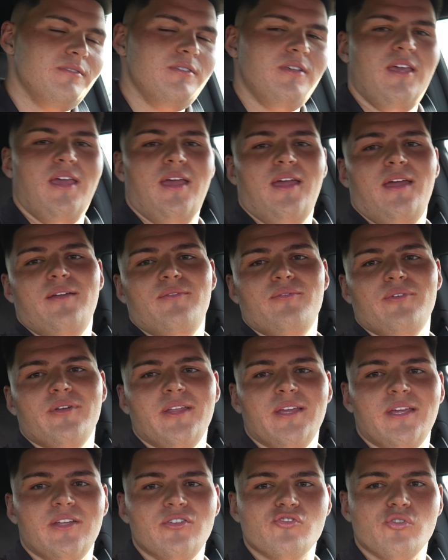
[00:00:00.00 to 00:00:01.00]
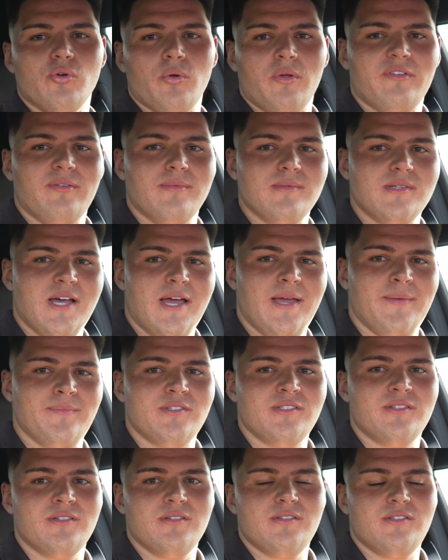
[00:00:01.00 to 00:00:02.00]
can't really control it
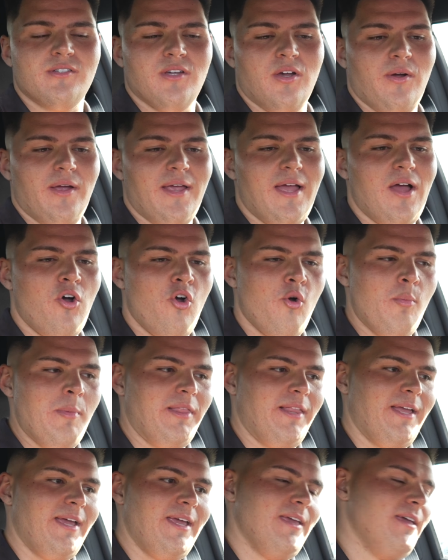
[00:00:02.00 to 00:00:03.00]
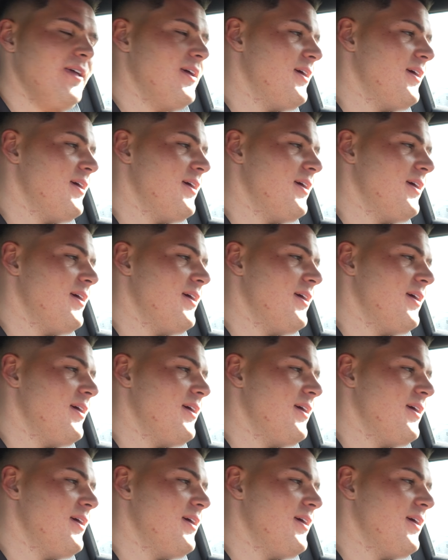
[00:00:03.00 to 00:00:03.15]
sometimes, so I got home at like